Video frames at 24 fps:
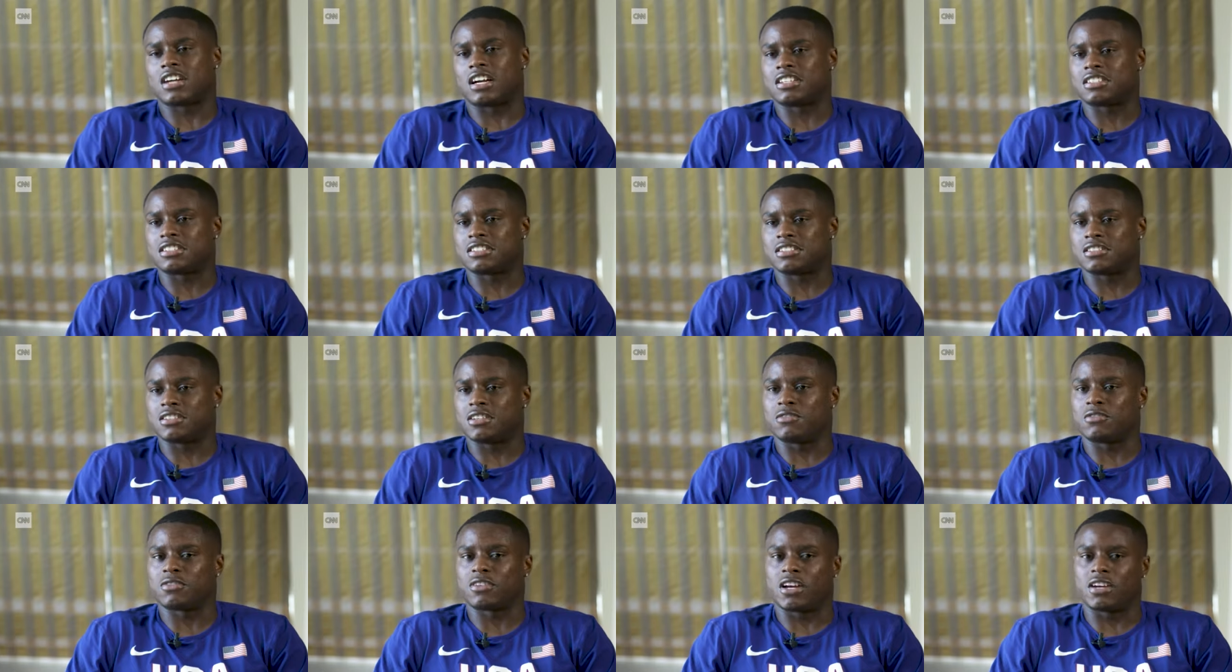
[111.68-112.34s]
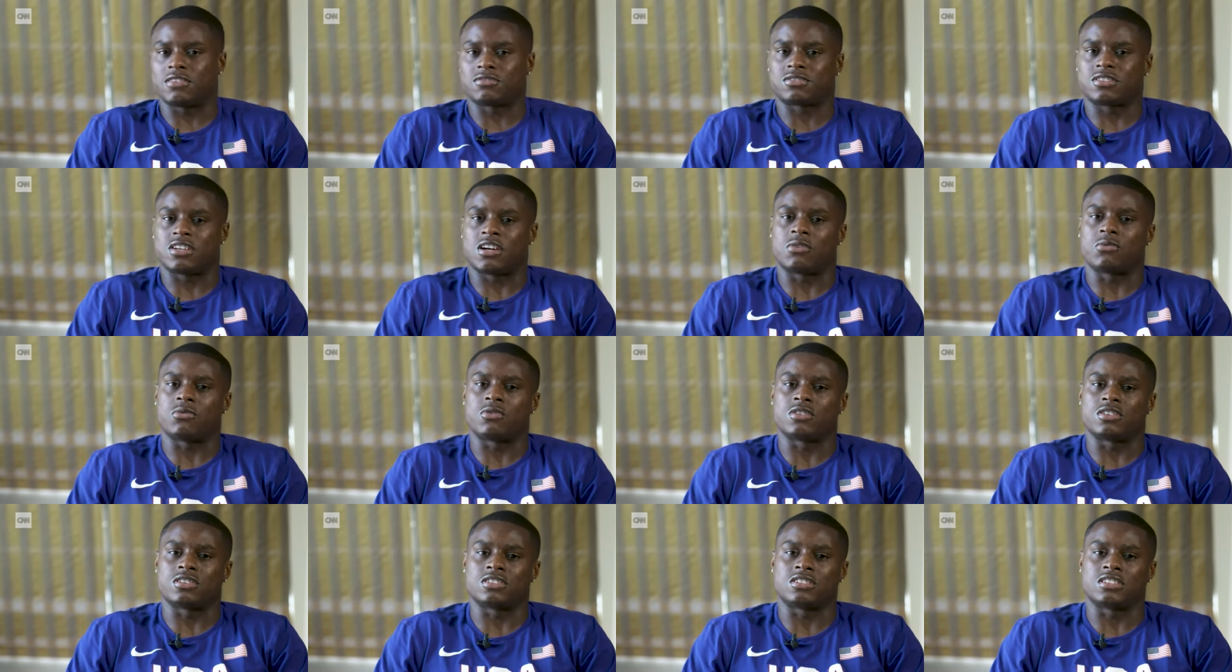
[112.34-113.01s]
I just live a lifestyle
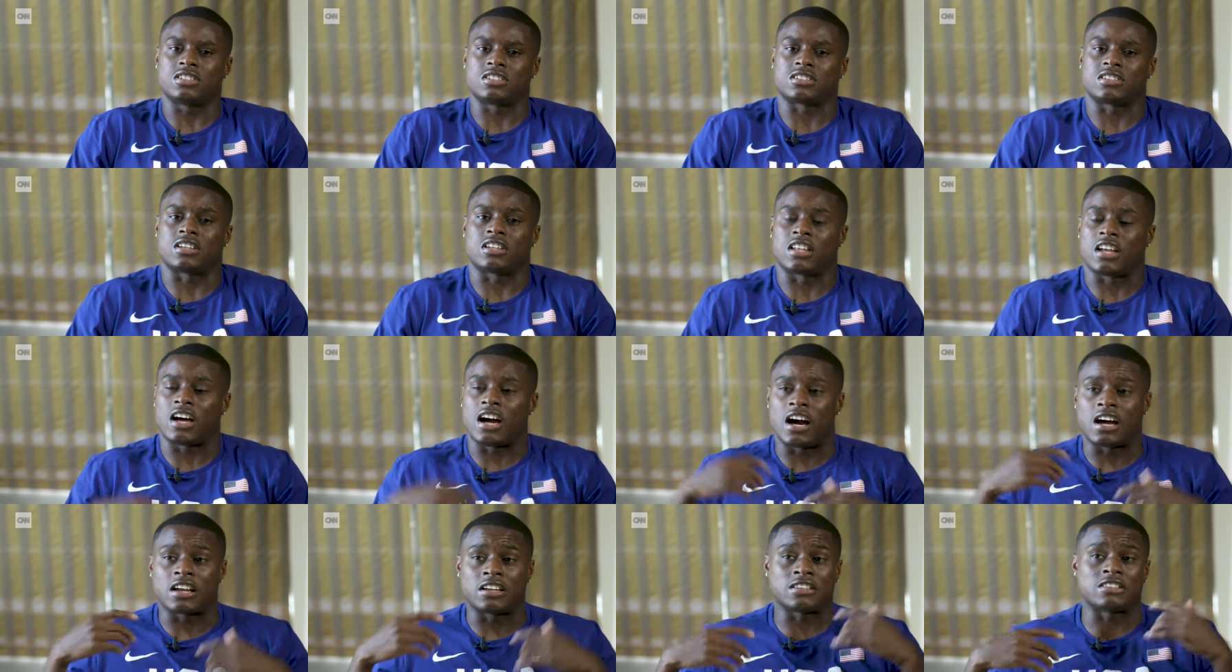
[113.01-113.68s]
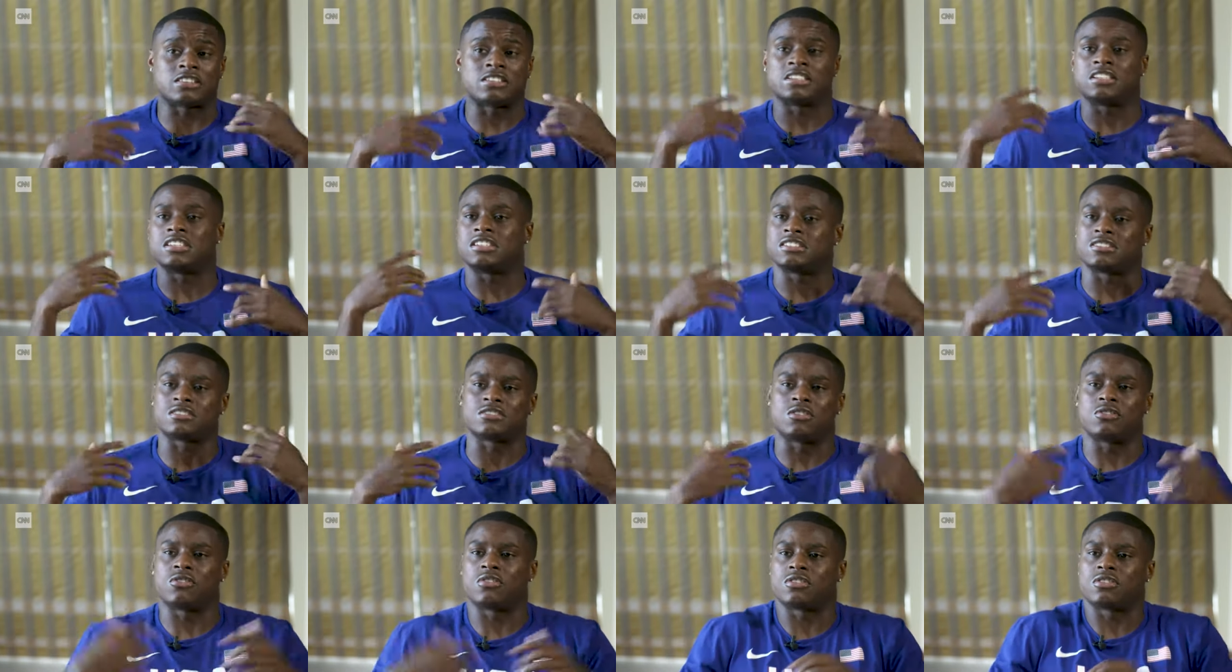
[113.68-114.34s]
where it's just a lot of things
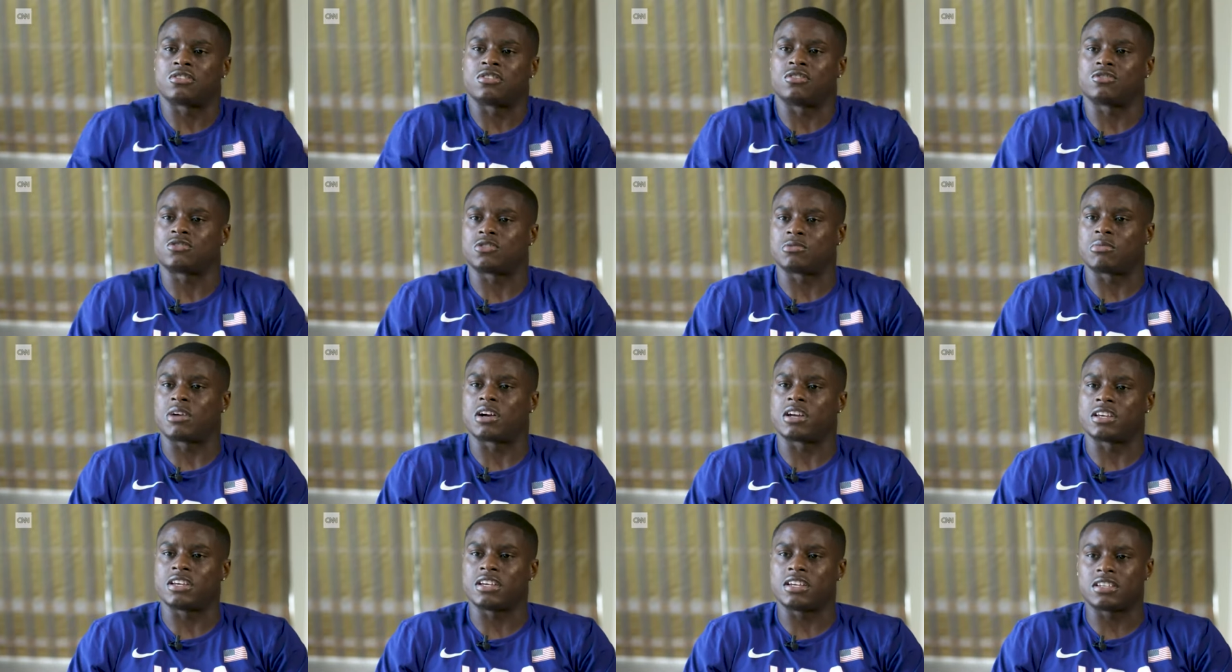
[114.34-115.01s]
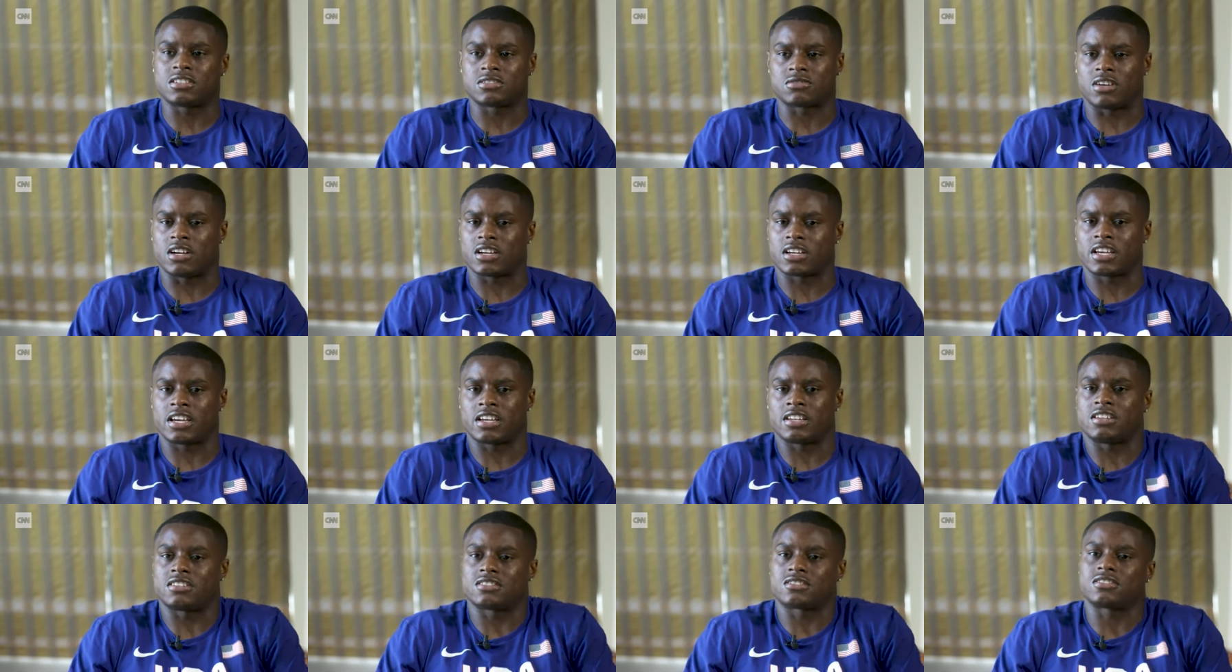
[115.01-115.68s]
going on through my head, so I
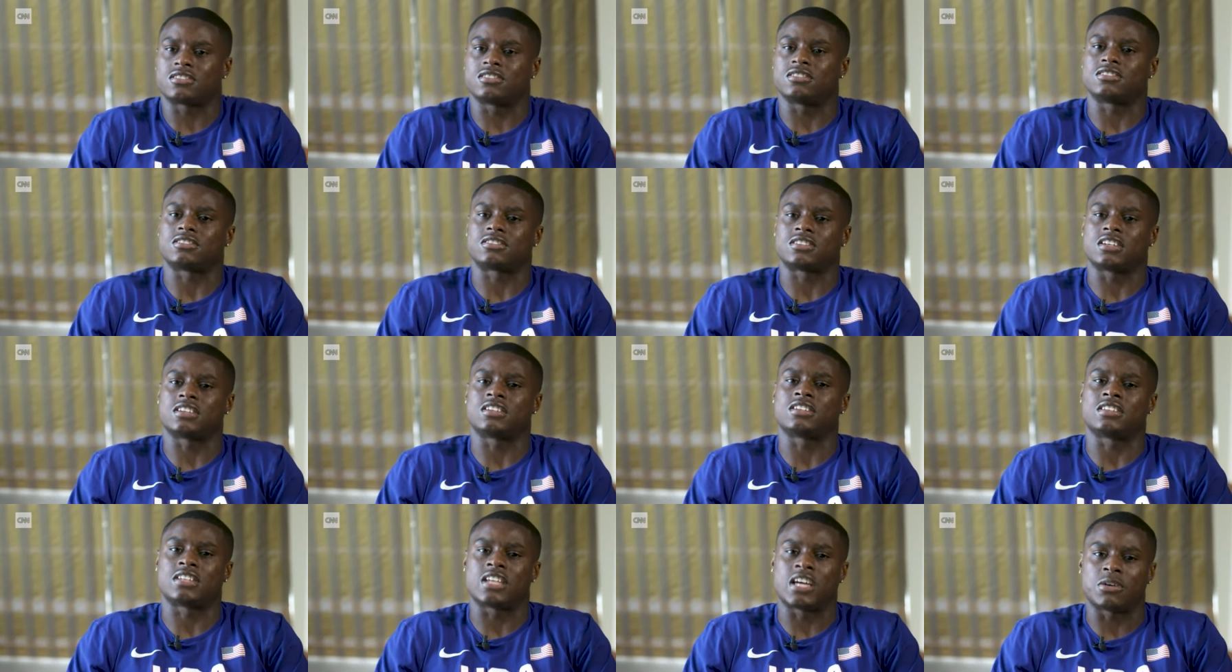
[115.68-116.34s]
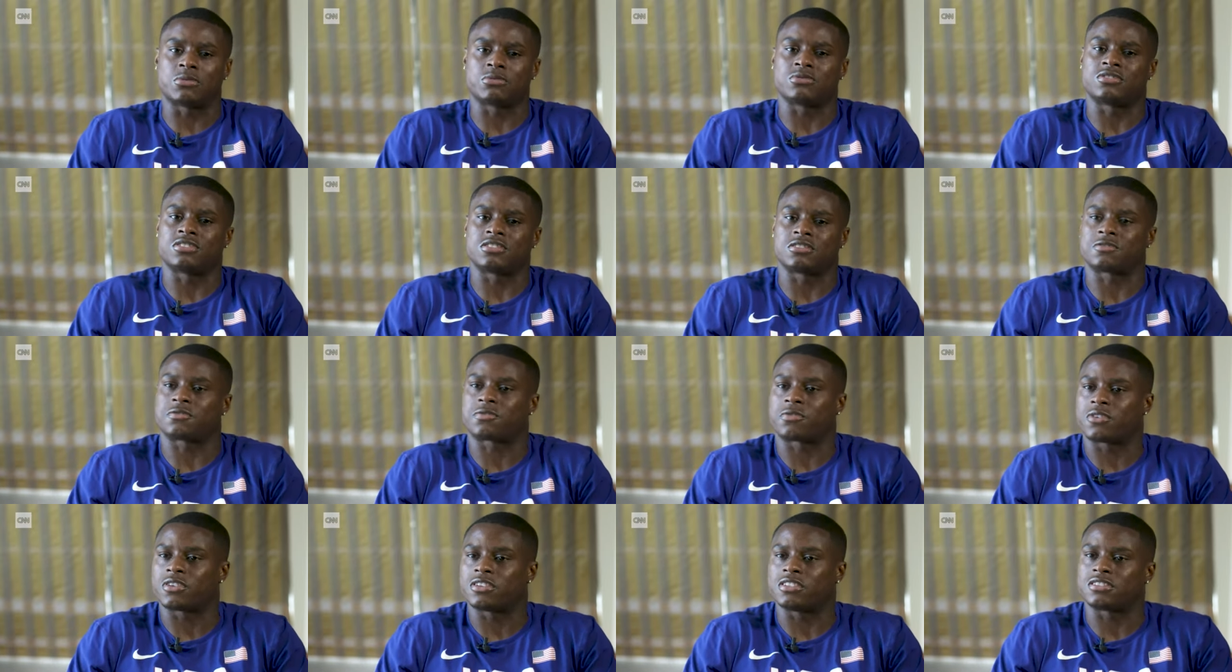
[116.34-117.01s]
can't necessarily say that that was just
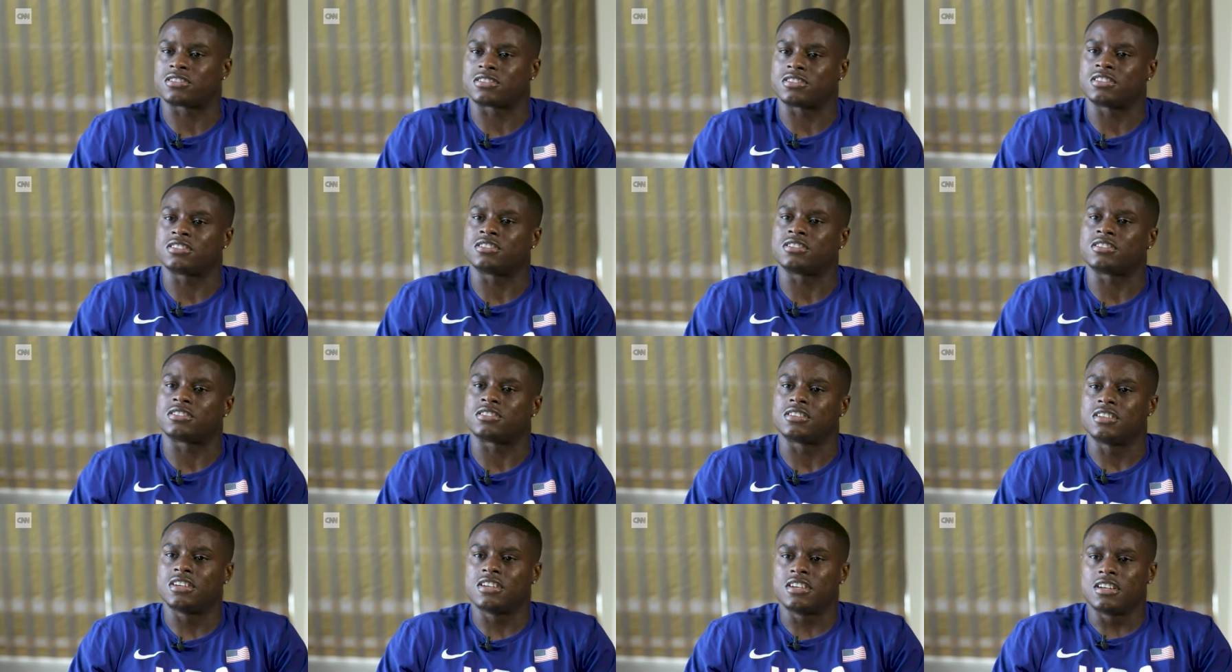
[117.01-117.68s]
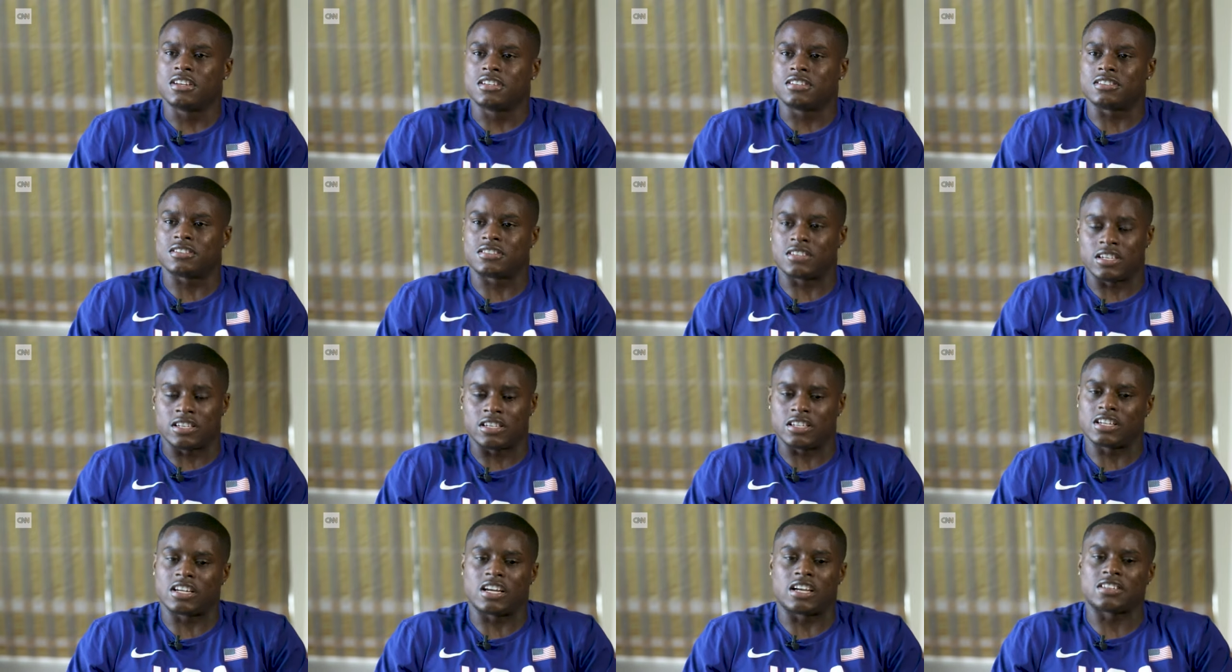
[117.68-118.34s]
front and center, the
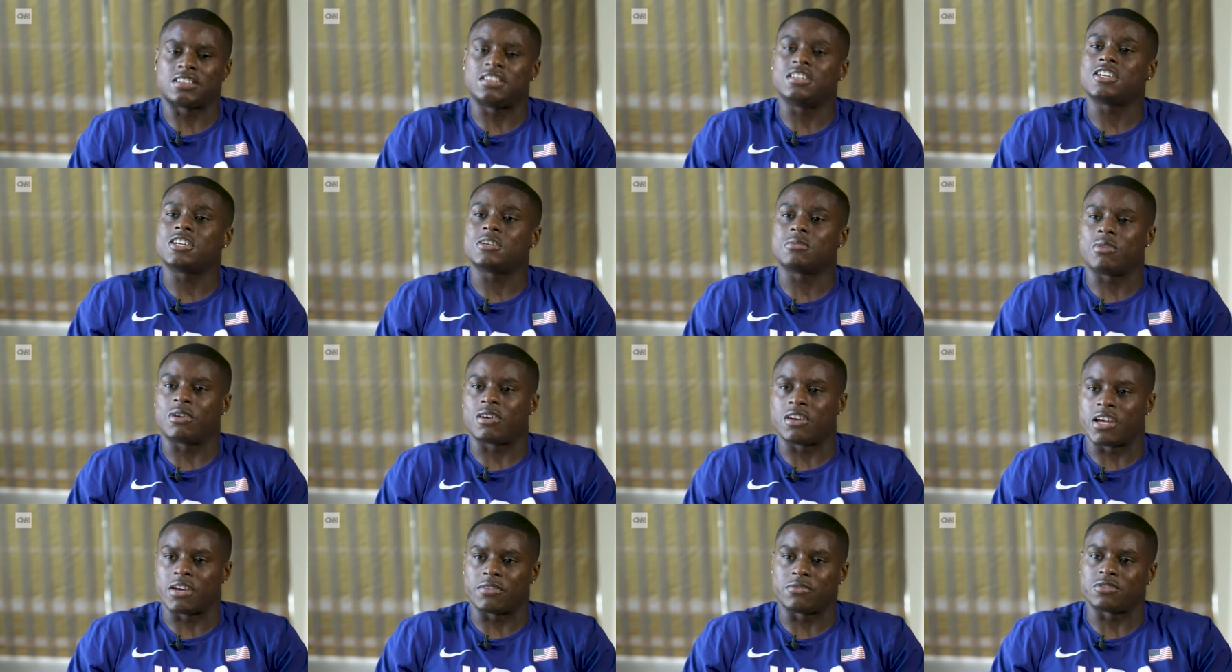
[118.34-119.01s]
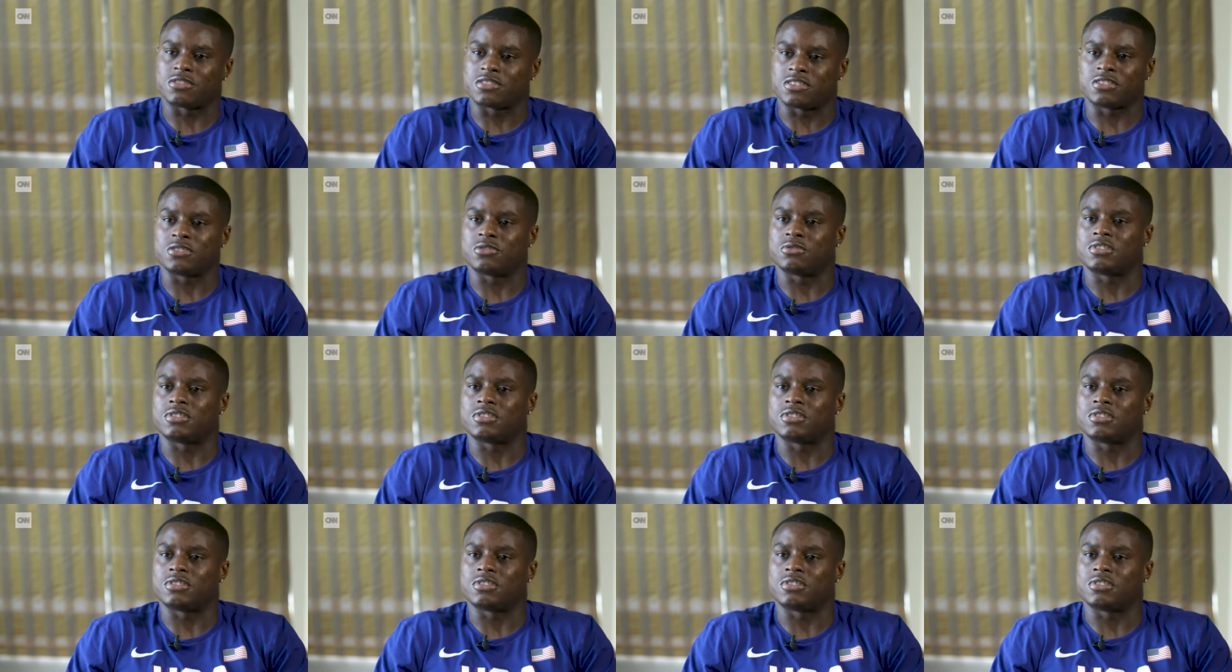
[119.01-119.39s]
thing that I think about every single